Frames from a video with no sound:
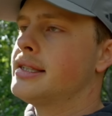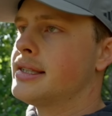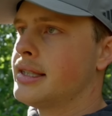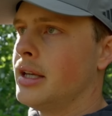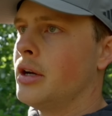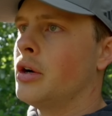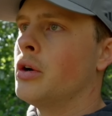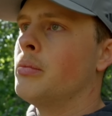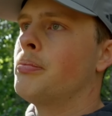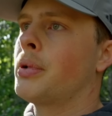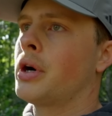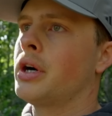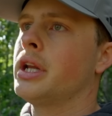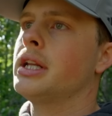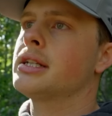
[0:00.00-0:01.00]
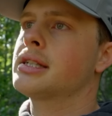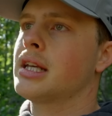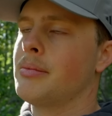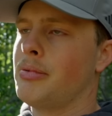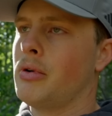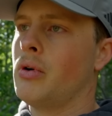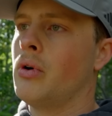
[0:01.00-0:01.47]
still birdie to
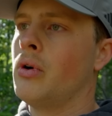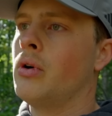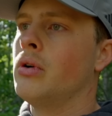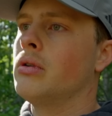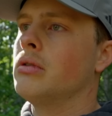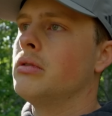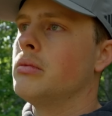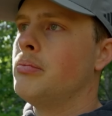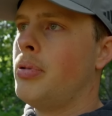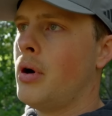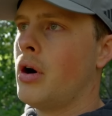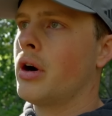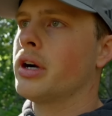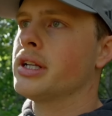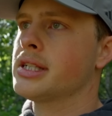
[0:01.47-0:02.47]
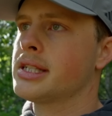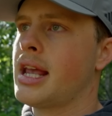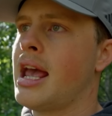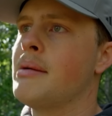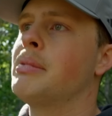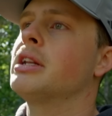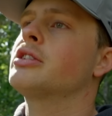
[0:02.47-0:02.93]
skip a hole, par to
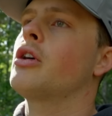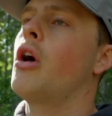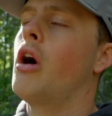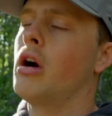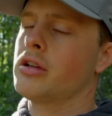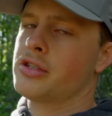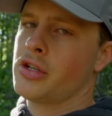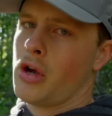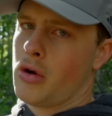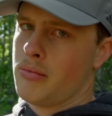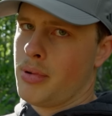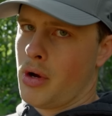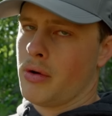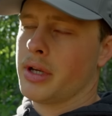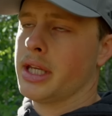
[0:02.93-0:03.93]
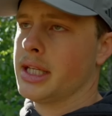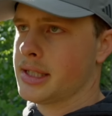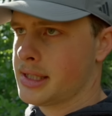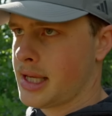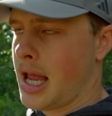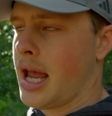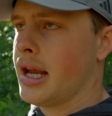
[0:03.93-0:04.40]
stay, but it's also bogey to
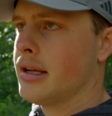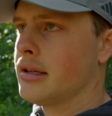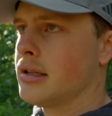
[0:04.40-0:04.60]
stay.